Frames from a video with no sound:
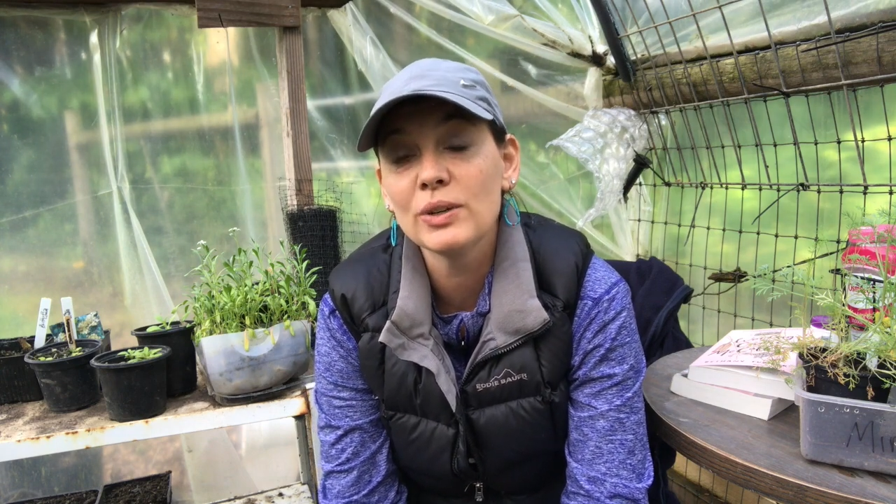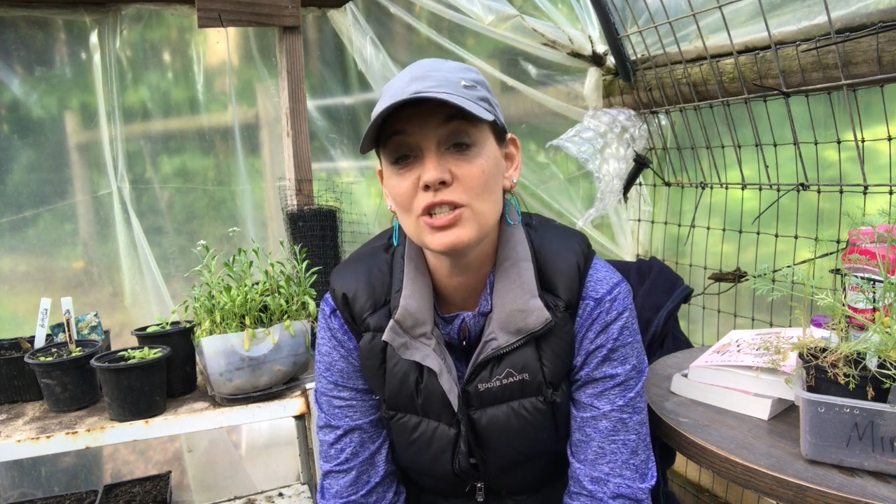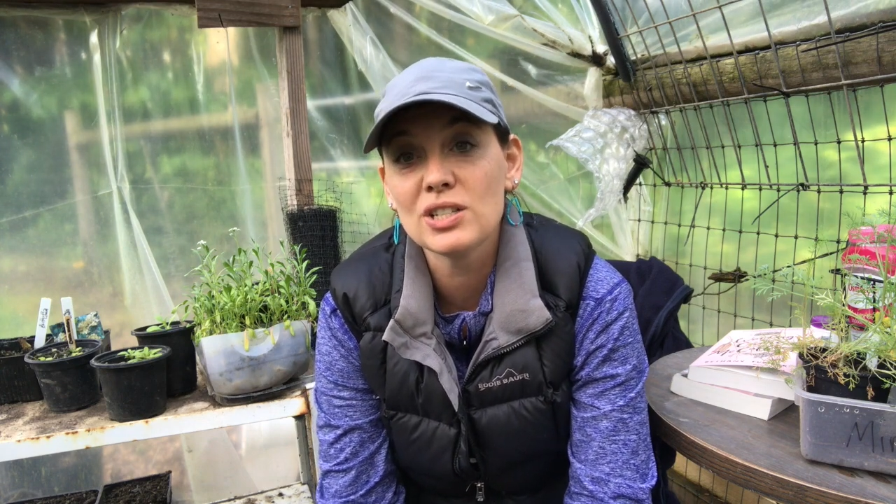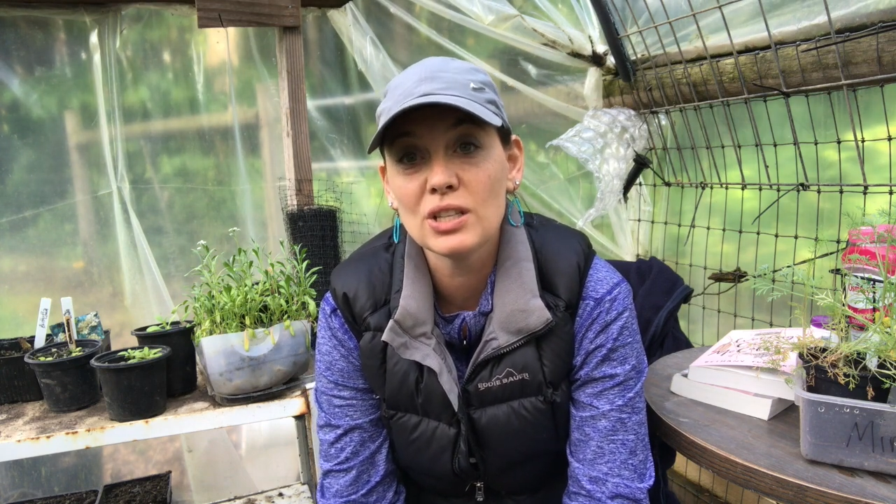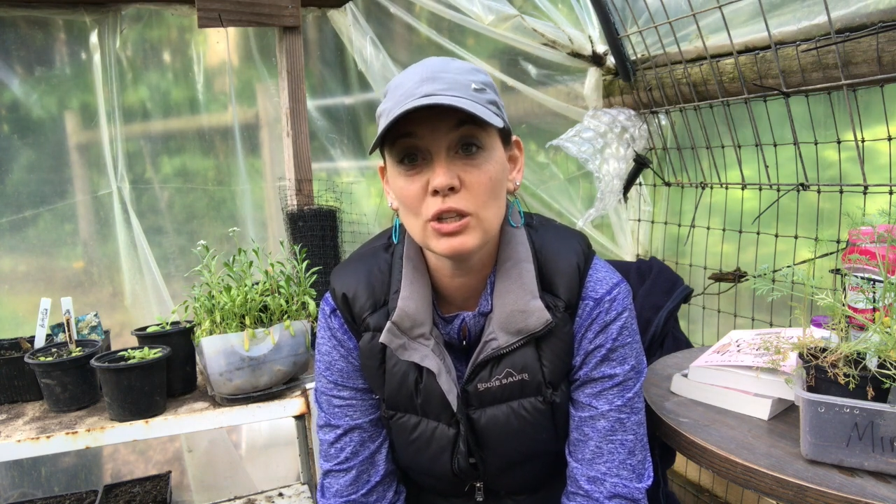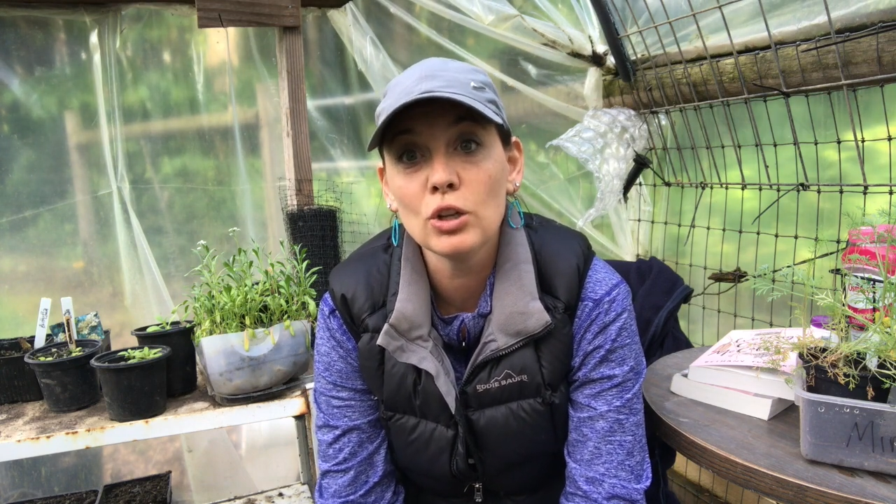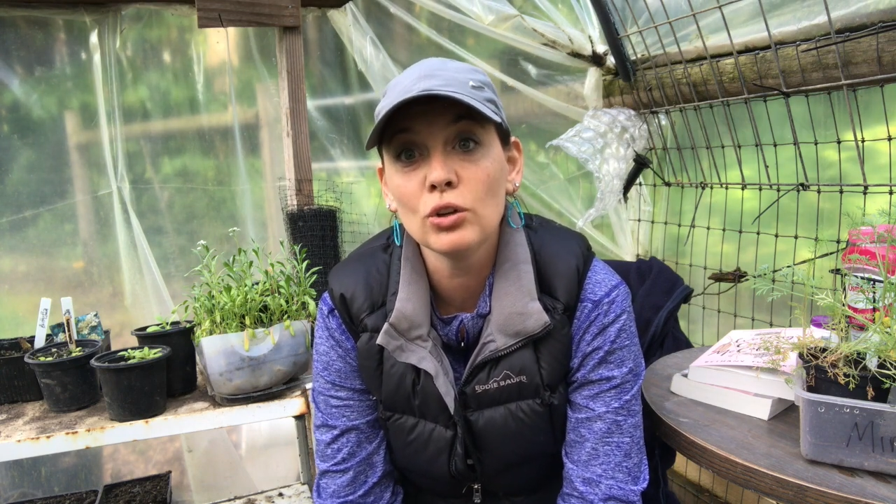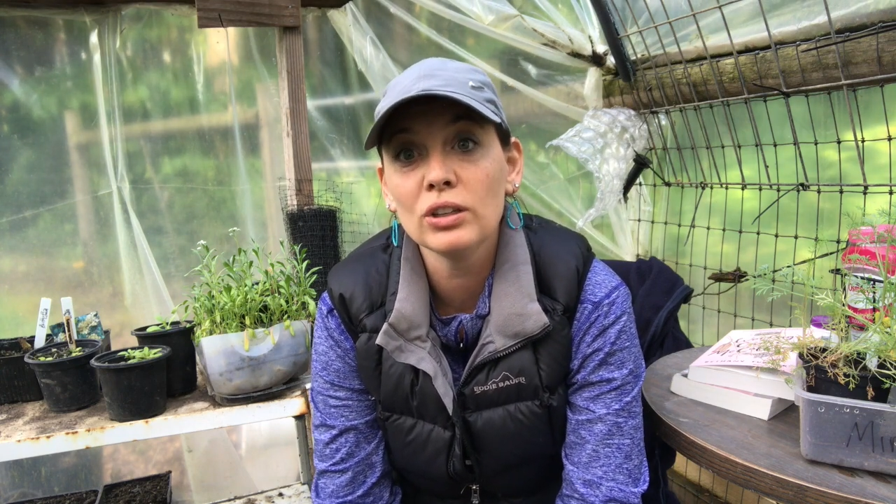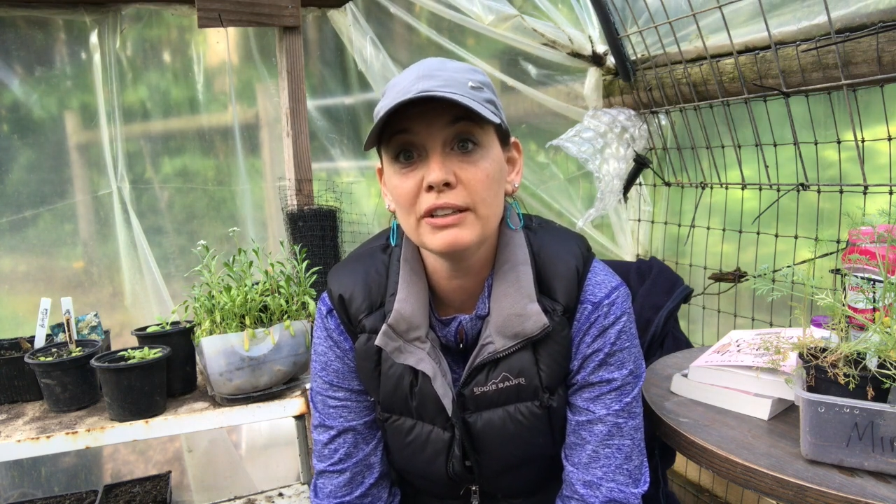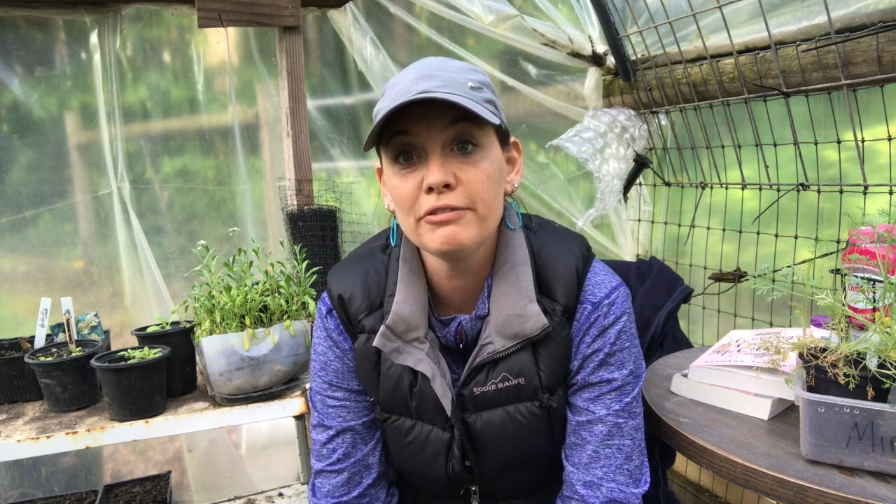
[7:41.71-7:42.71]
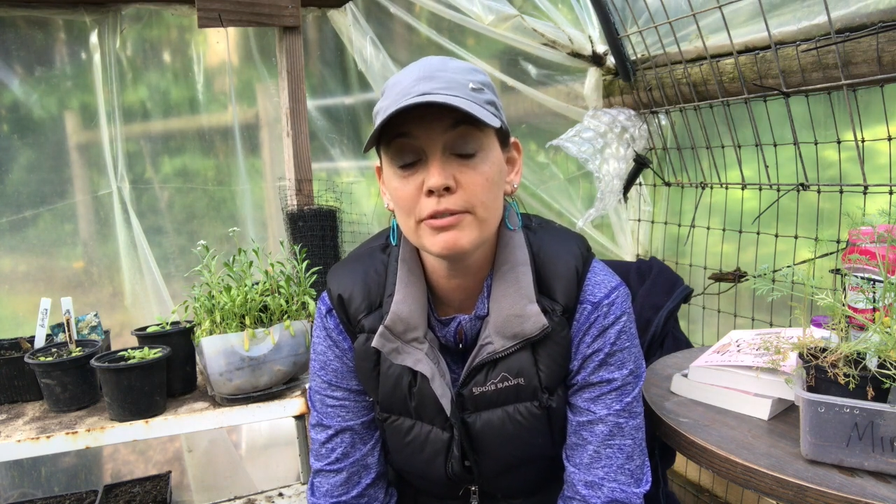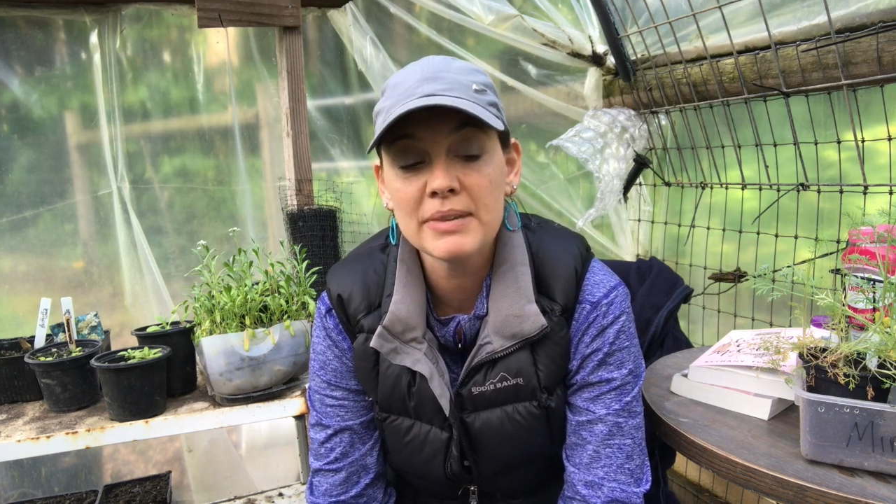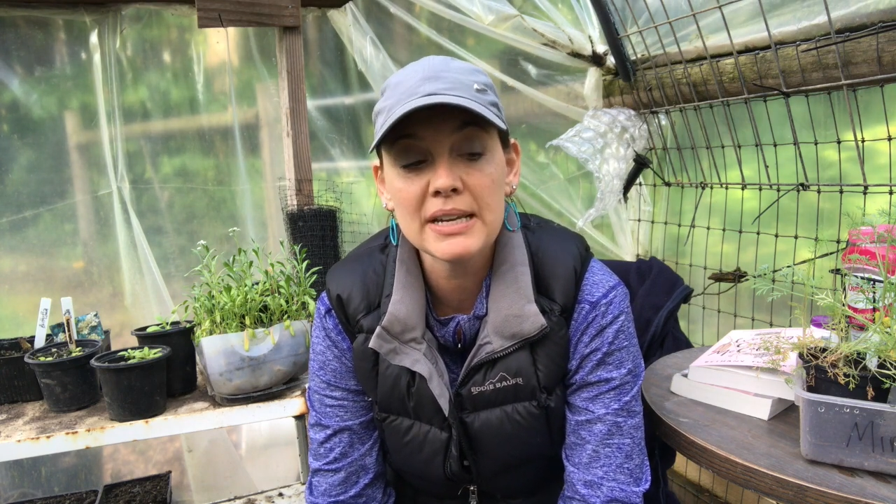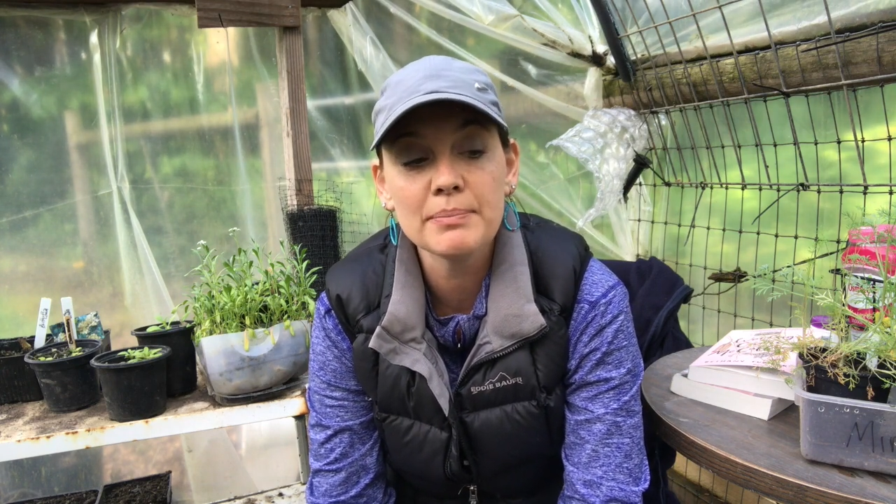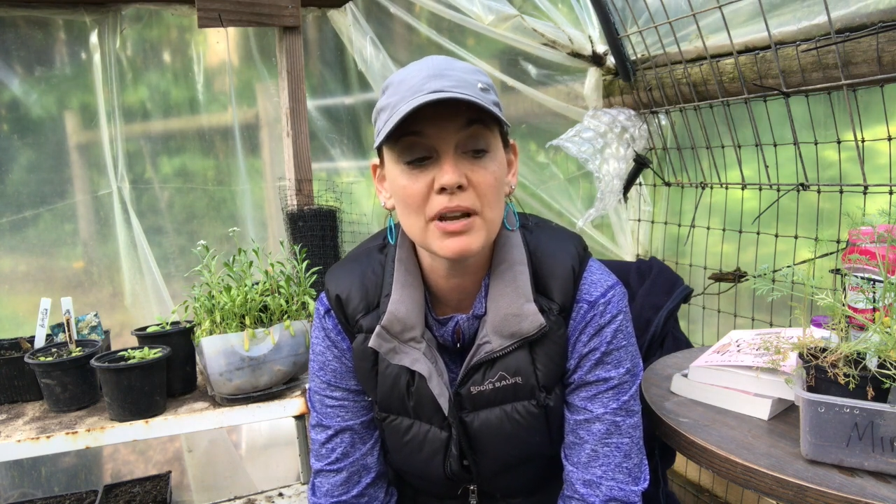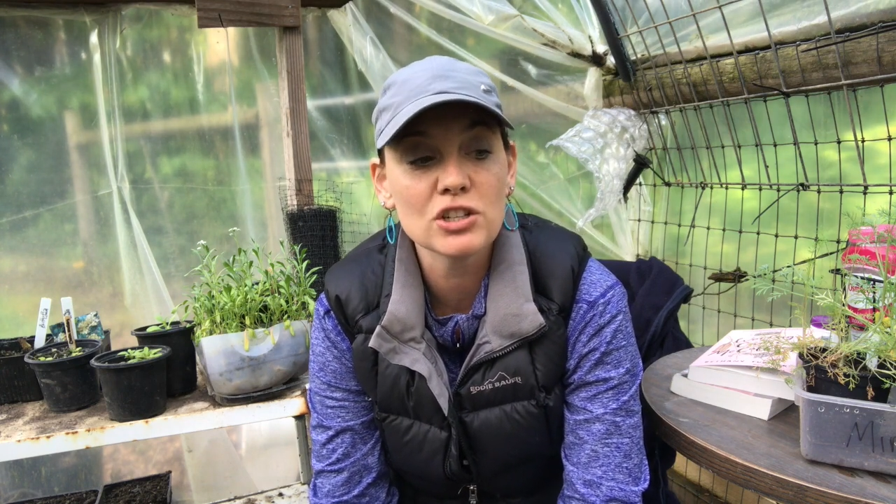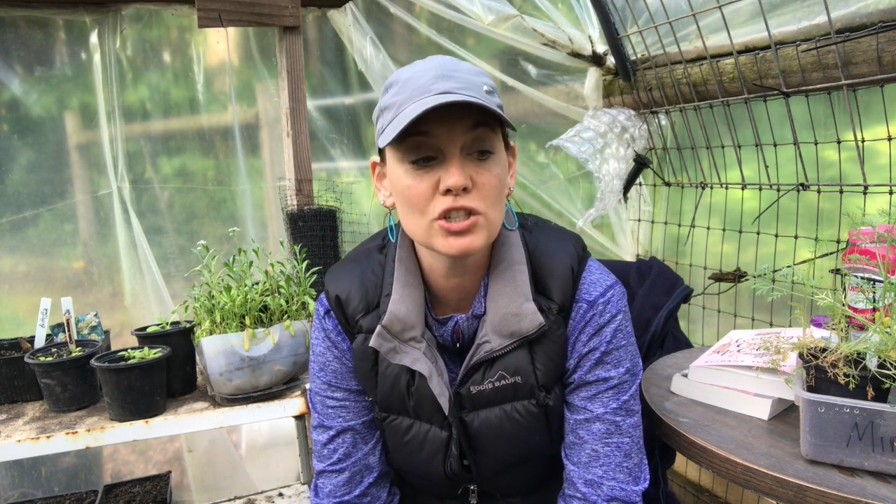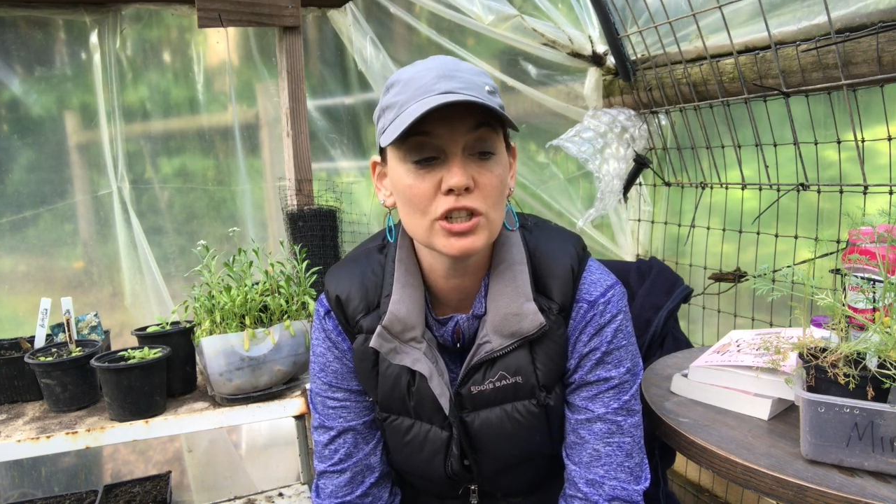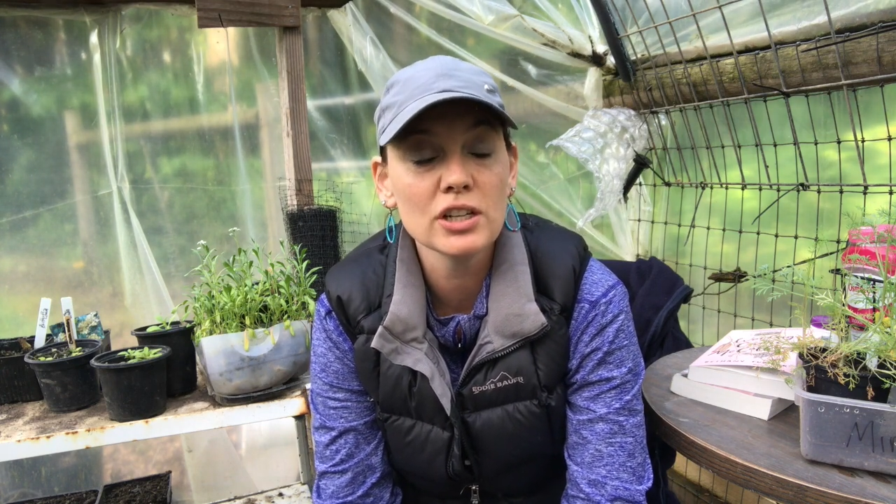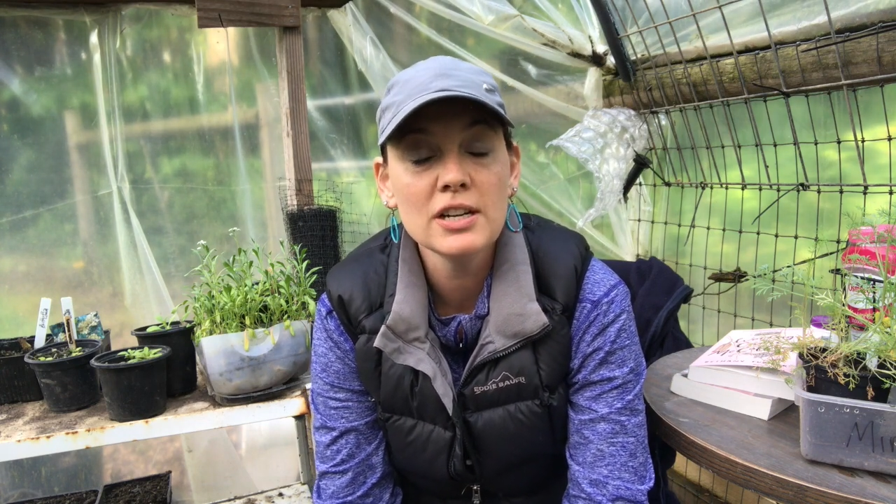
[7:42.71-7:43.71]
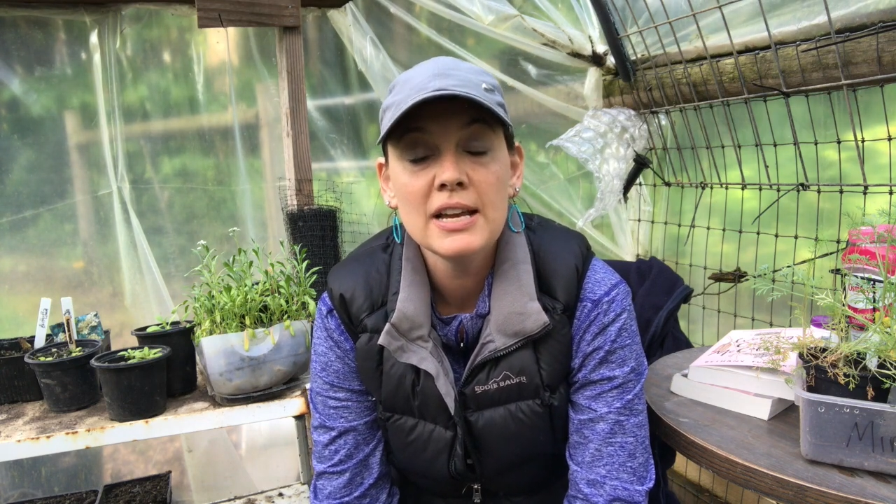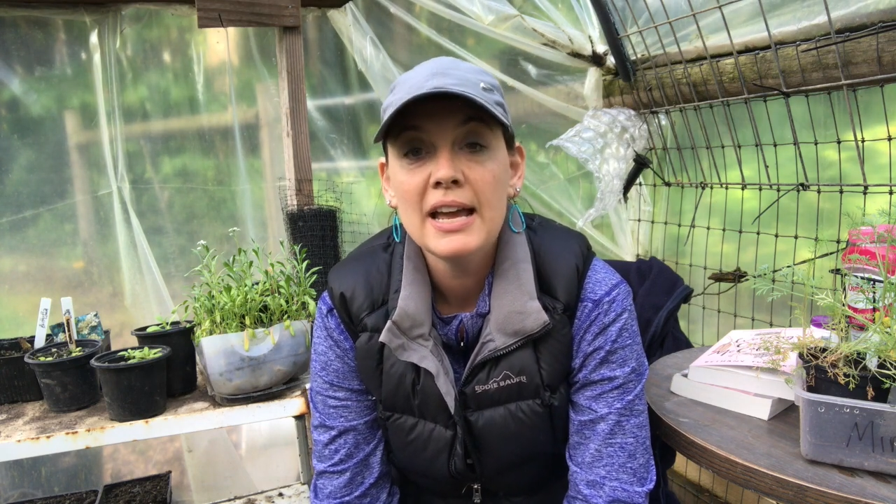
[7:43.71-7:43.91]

which is a little early for me, I'm not sure.